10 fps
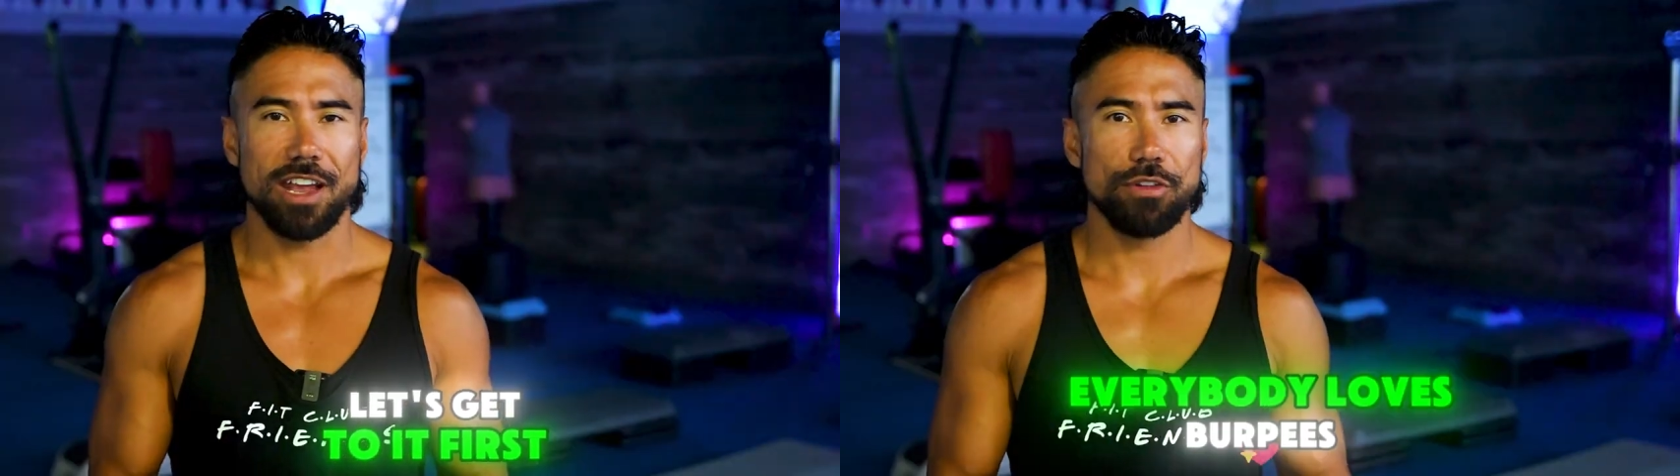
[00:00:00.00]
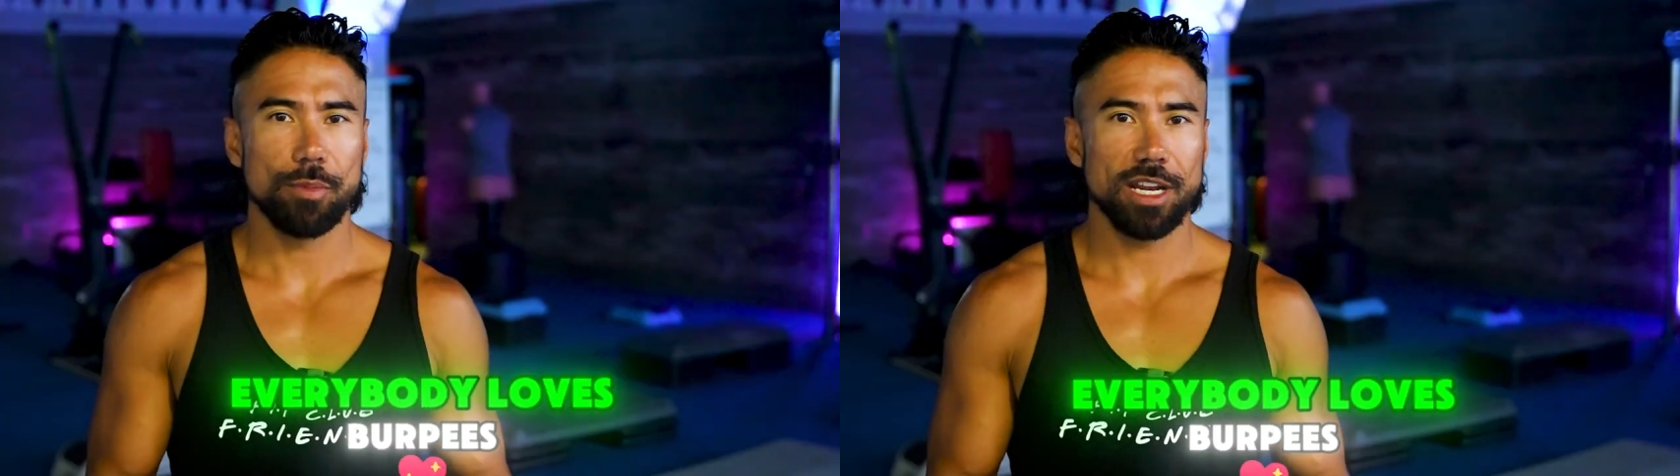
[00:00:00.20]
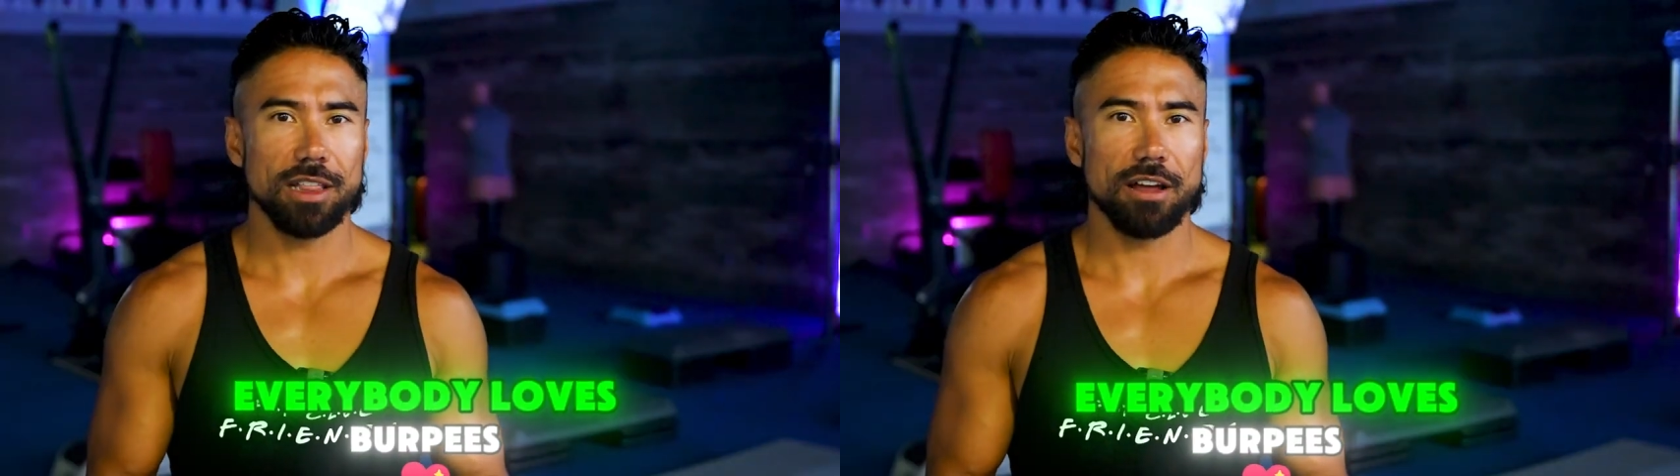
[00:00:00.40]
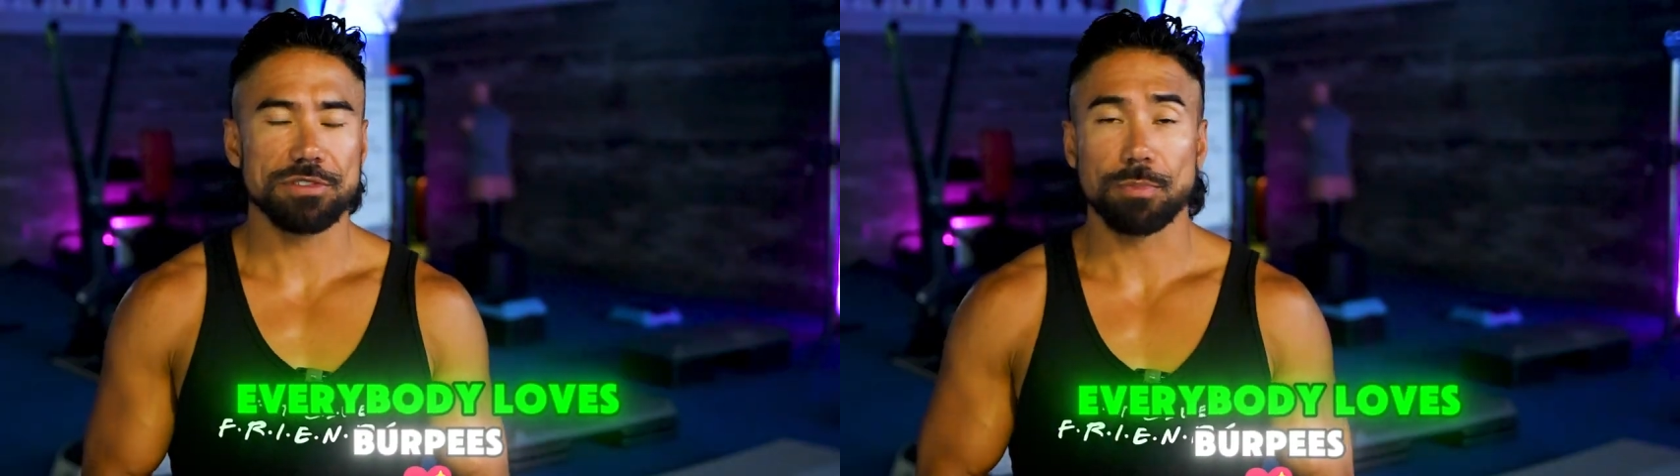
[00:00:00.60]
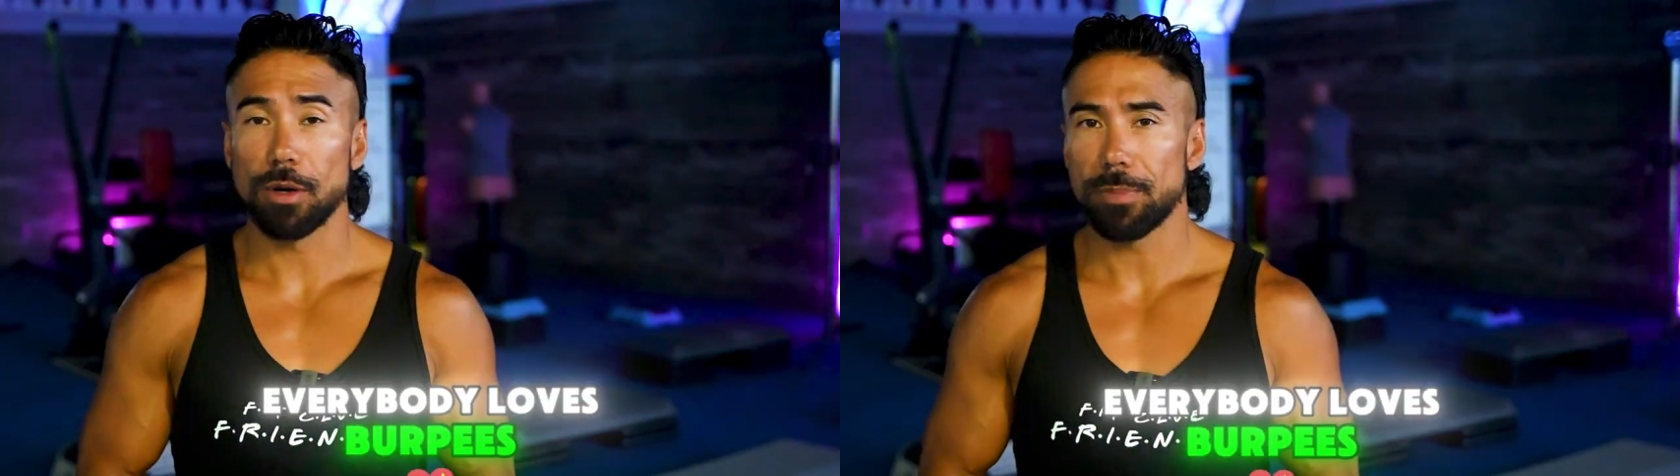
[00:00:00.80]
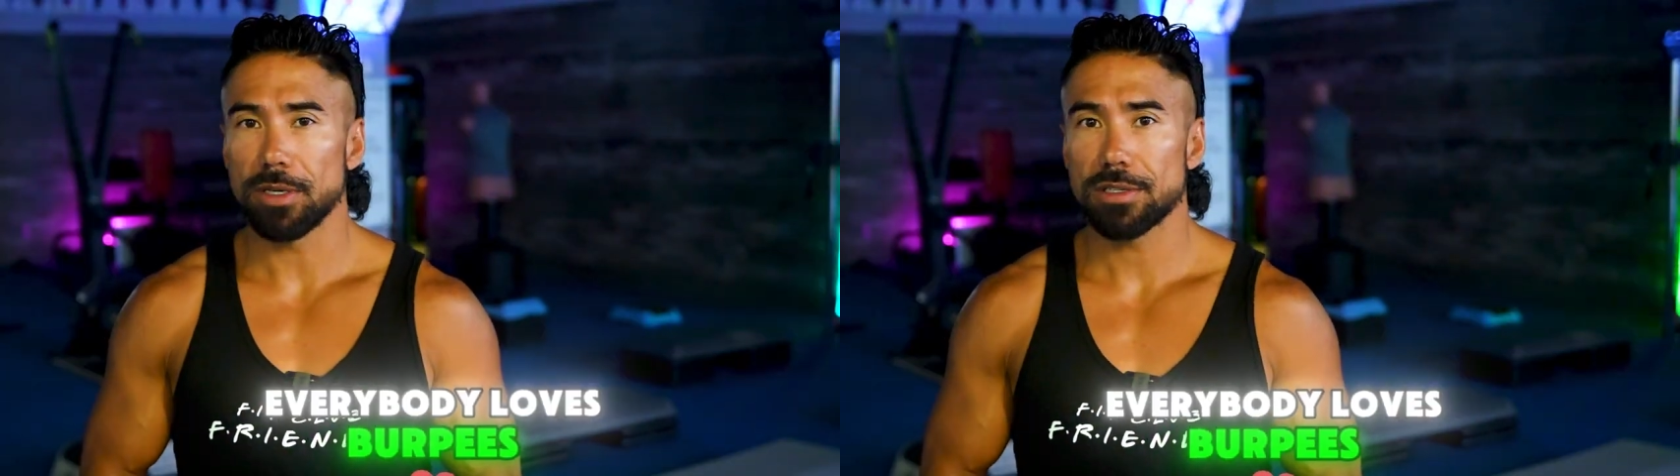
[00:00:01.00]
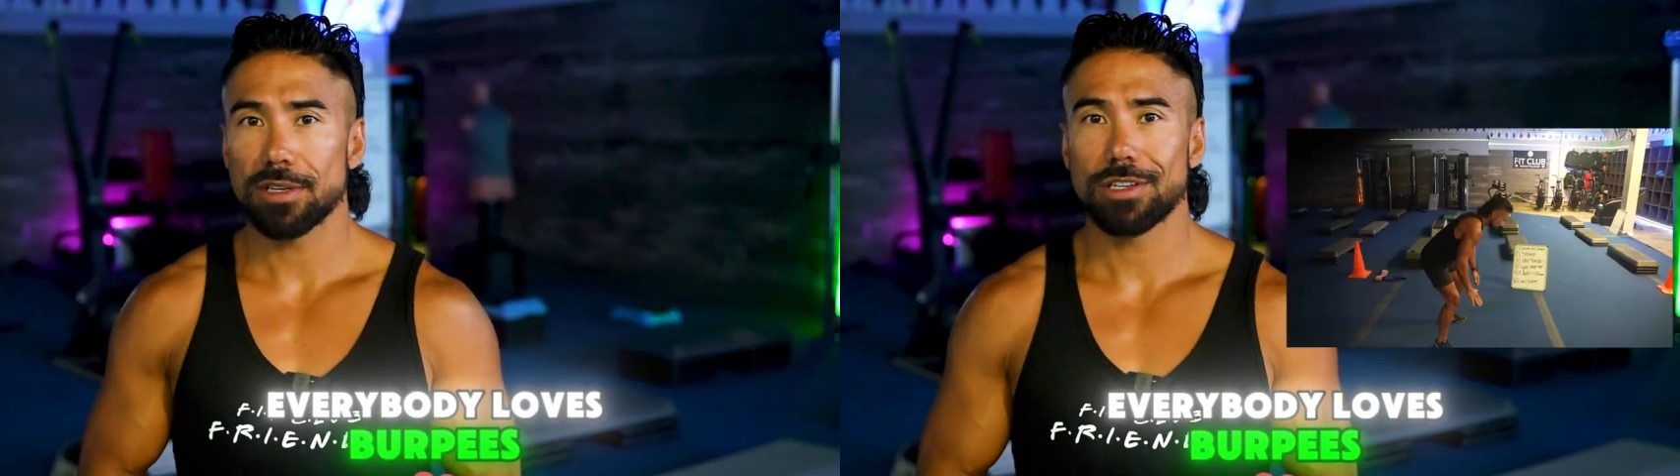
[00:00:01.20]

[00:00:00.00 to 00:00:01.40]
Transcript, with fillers: everybody loves burpees.